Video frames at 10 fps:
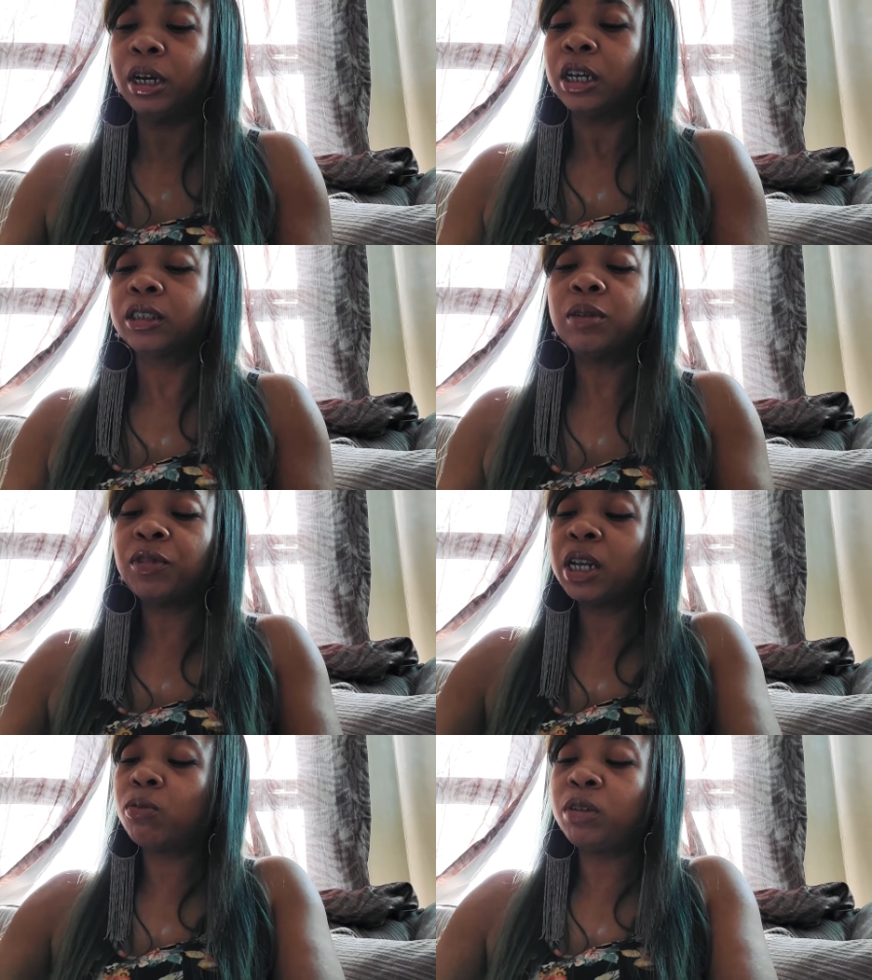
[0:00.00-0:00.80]

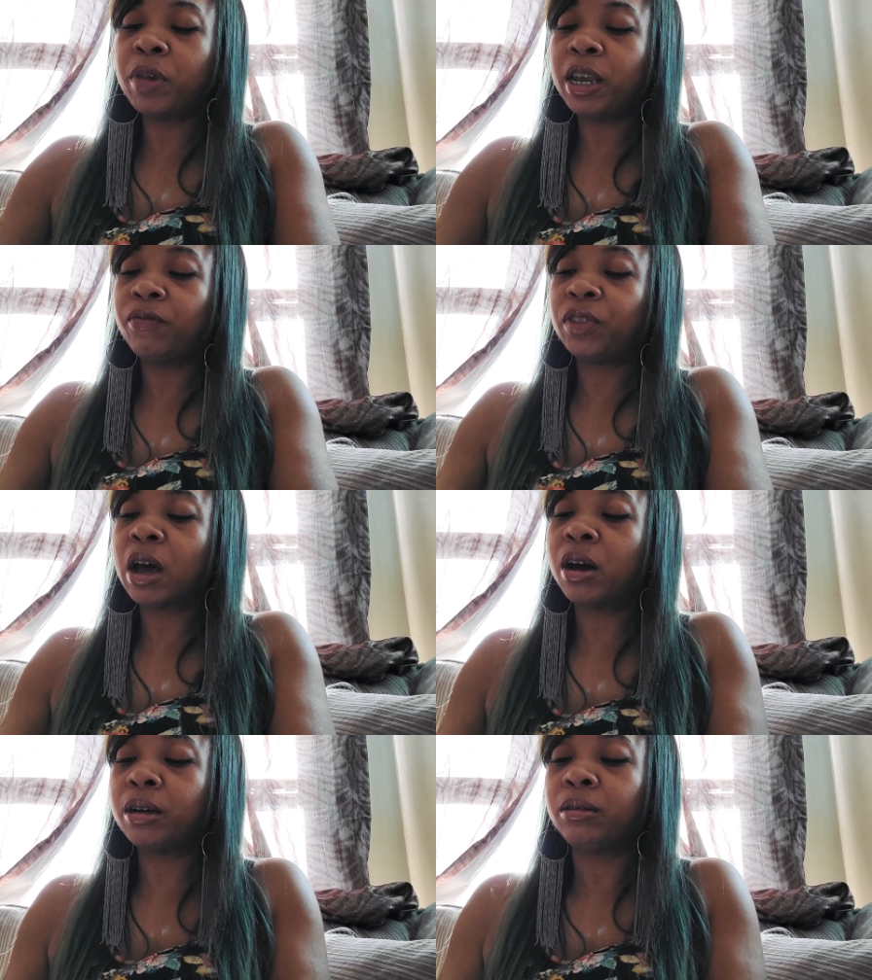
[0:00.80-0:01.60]
Something that we may have
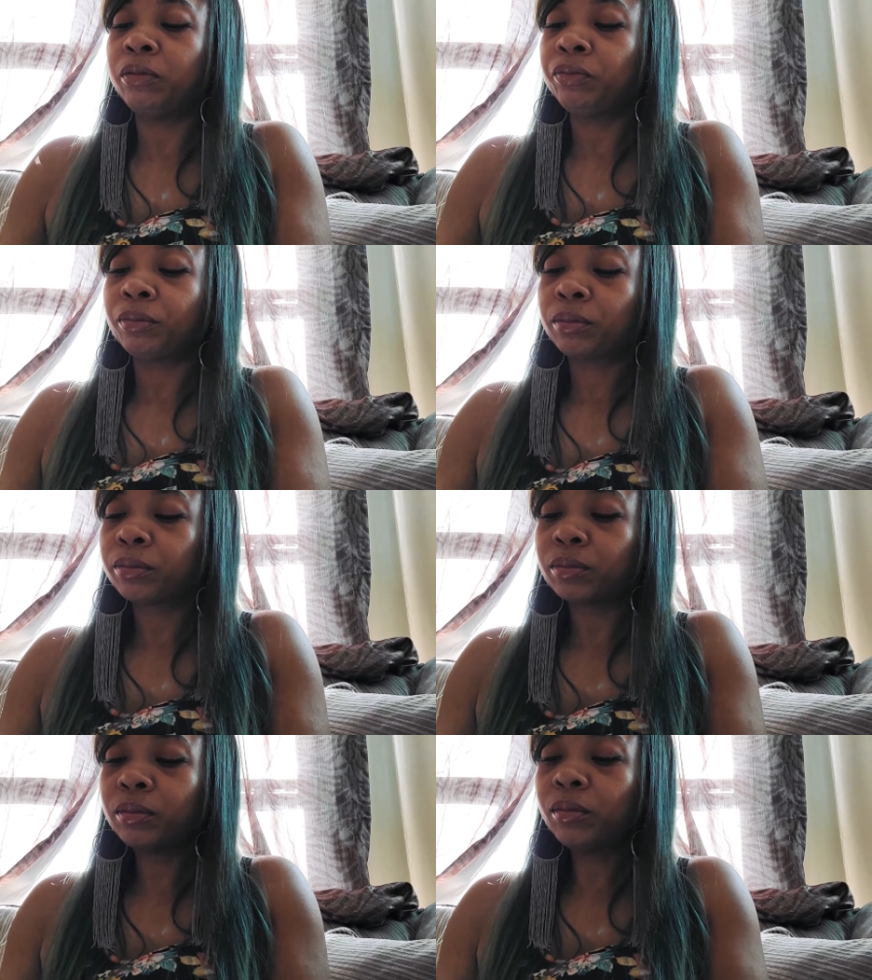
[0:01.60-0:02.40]
thought
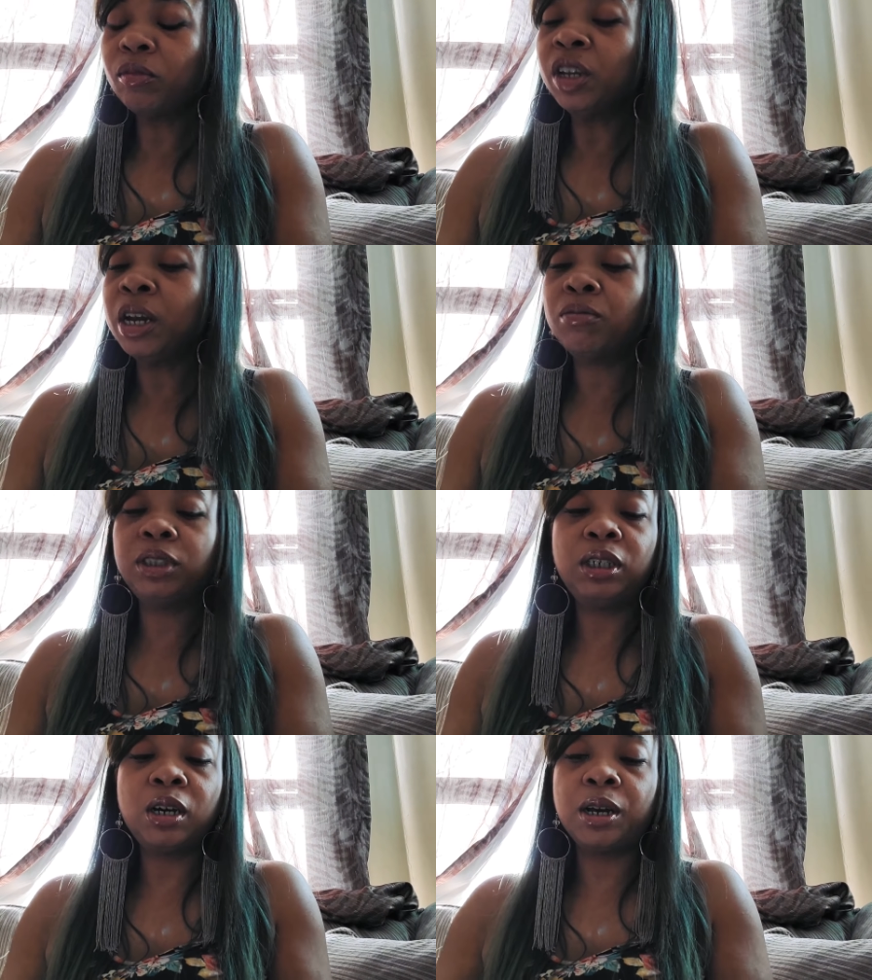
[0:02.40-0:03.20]
that was
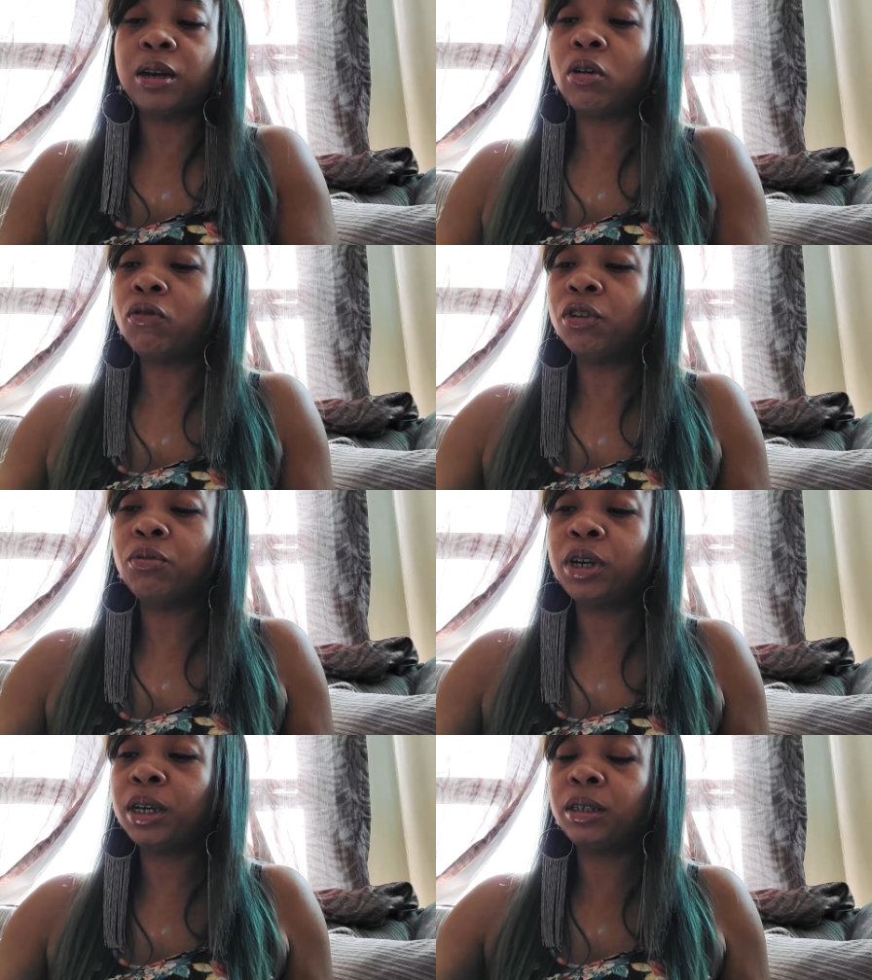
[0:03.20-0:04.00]
done and over
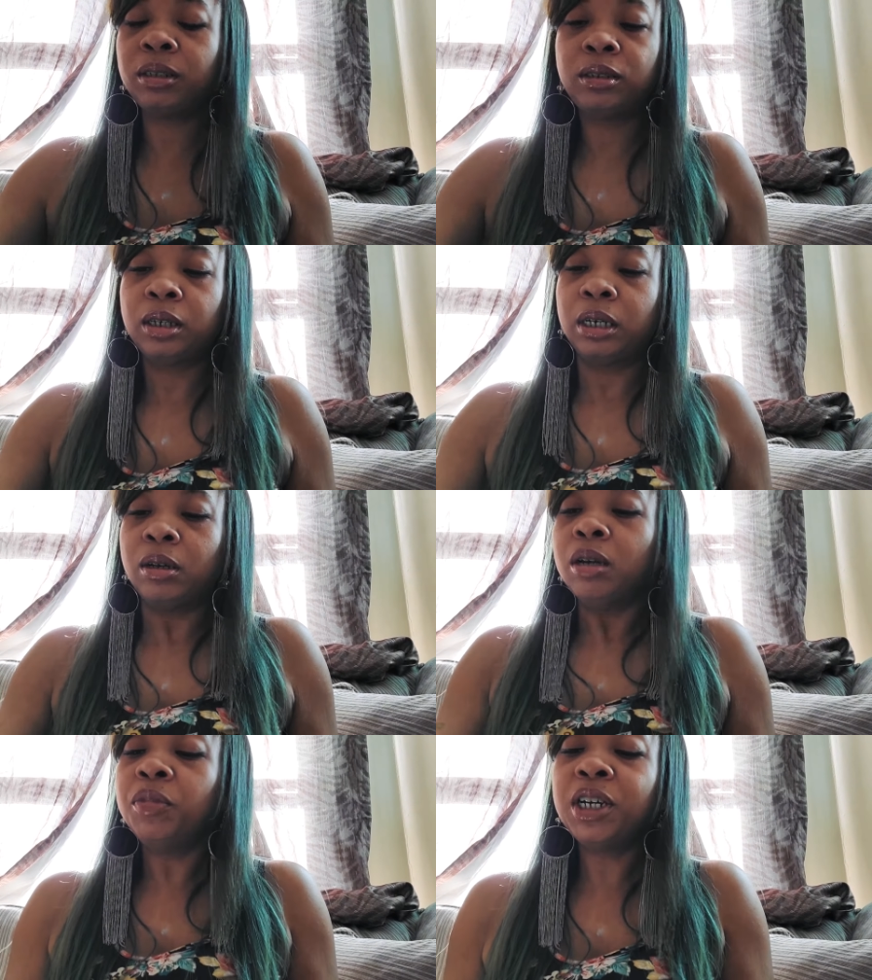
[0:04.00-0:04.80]
with.
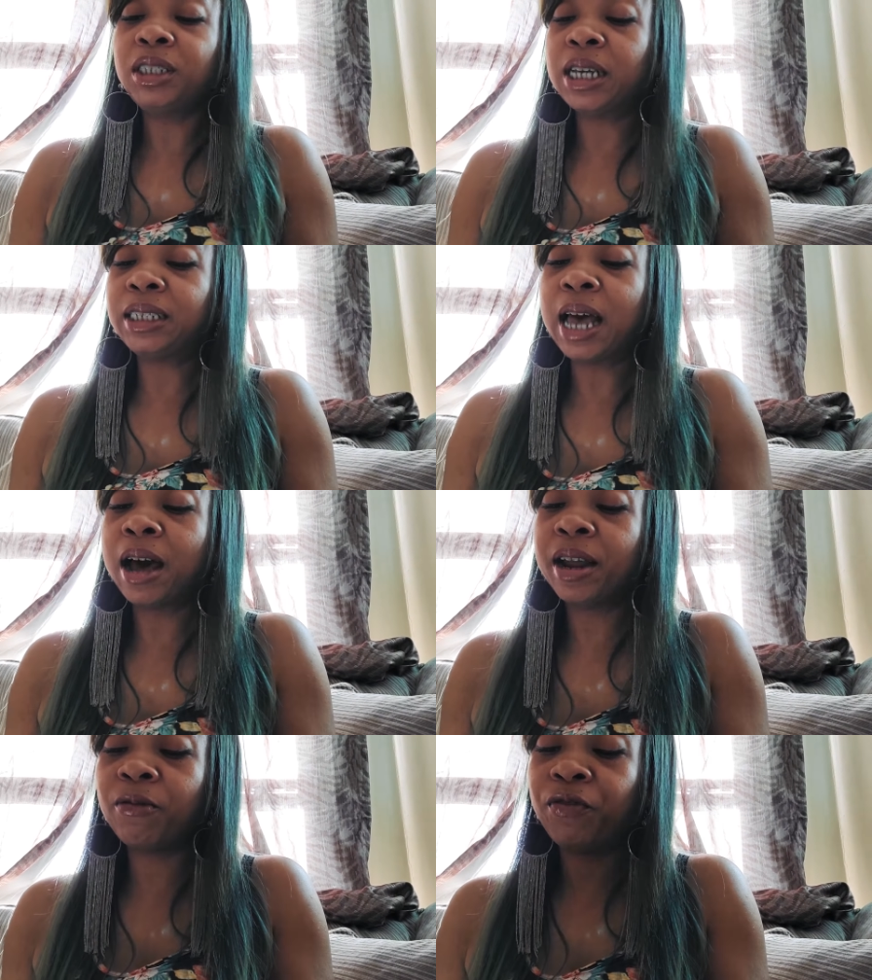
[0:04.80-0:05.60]
Because that's how
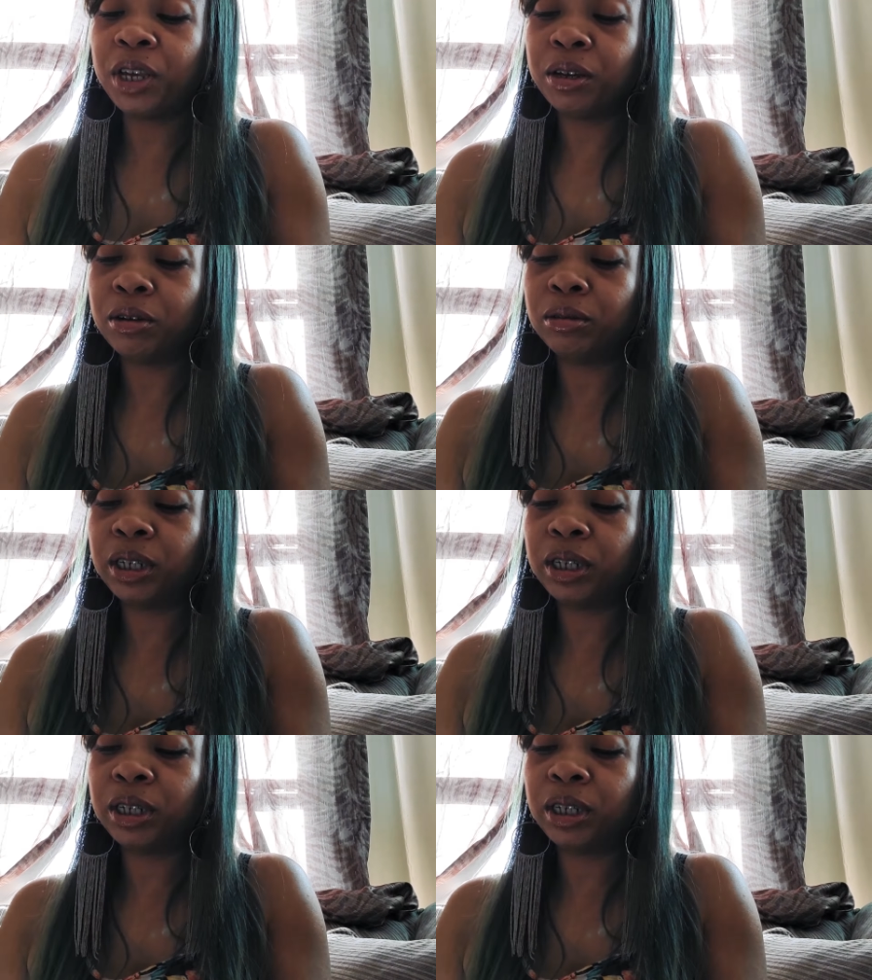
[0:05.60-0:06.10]
that feels.